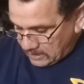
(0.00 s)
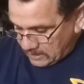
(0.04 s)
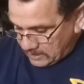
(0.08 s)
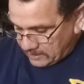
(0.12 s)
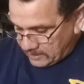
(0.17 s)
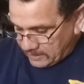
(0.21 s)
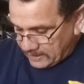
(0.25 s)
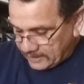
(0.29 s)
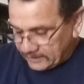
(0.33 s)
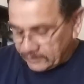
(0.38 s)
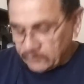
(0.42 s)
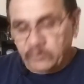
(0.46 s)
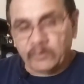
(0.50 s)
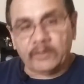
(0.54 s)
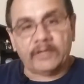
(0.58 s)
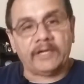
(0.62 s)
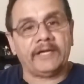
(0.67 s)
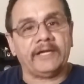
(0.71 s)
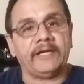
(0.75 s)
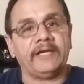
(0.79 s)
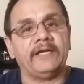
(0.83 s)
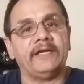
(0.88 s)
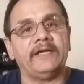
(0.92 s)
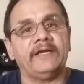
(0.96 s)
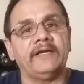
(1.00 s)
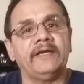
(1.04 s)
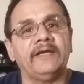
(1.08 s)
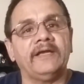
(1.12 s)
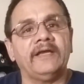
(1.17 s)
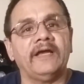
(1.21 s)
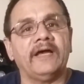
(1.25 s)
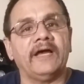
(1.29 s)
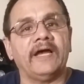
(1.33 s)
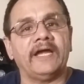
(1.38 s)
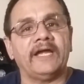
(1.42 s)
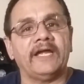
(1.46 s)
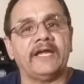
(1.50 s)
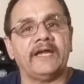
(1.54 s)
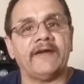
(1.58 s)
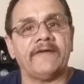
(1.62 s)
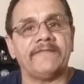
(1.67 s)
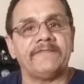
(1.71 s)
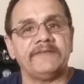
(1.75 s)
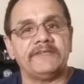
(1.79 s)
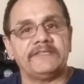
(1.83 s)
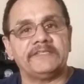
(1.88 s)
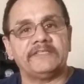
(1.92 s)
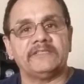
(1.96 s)
that's why I
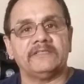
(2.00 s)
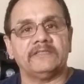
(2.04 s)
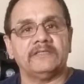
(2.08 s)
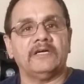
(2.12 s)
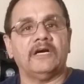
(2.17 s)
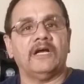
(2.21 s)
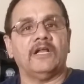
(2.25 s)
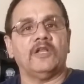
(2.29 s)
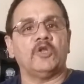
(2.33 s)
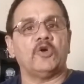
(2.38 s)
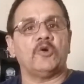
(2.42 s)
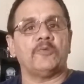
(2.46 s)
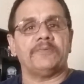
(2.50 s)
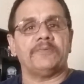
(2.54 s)
have this all